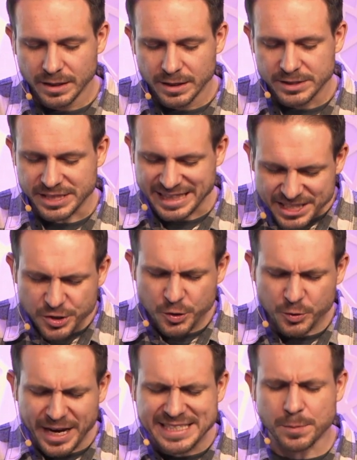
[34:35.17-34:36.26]
See, this
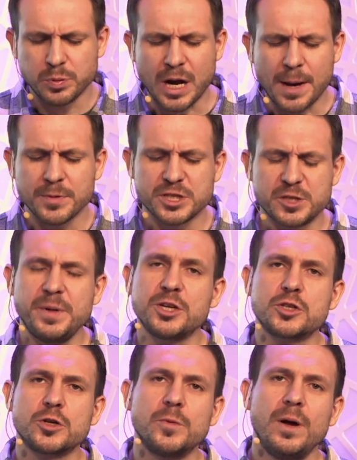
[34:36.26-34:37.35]
creates a proper
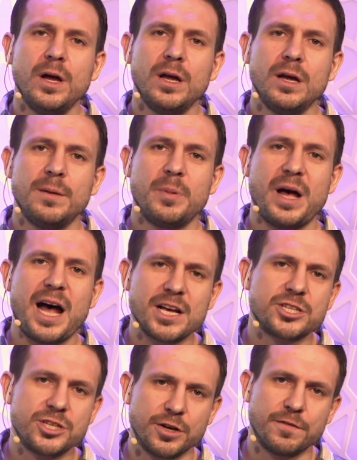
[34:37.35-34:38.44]
spiritual
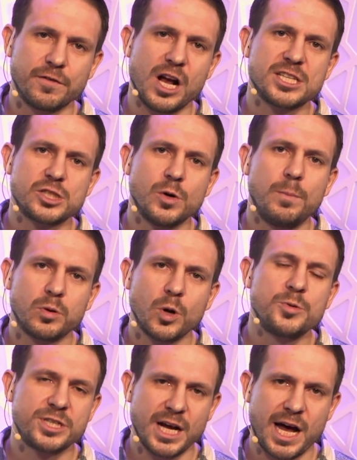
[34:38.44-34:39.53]
posture for us to
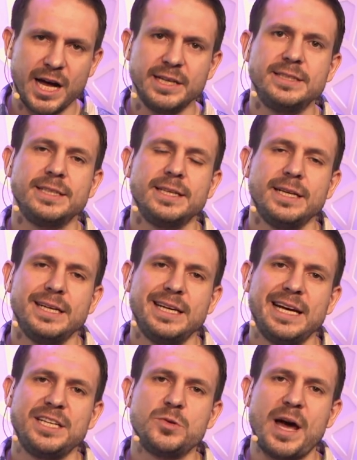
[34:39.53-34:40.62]
approach God
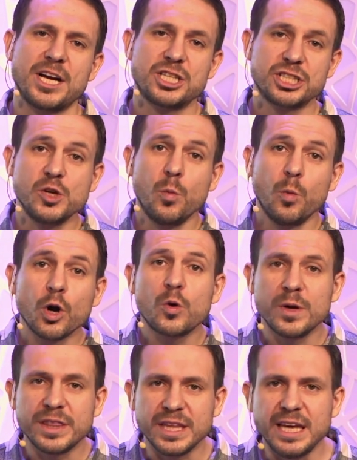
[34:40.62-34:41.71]
and to actually work
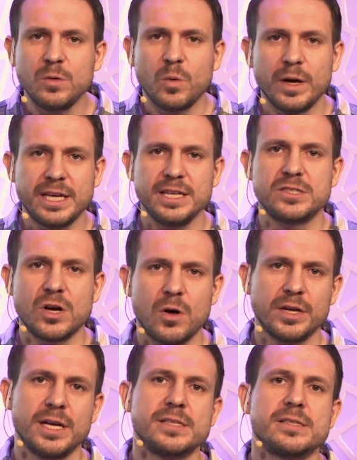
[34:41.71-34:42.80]
within what he's
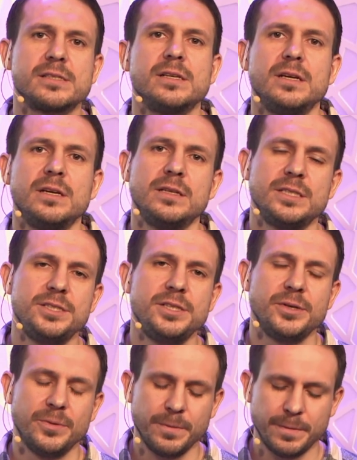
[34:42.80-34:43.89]
called us to
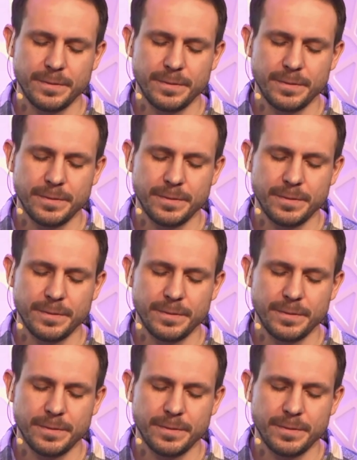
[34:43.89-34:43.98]
do.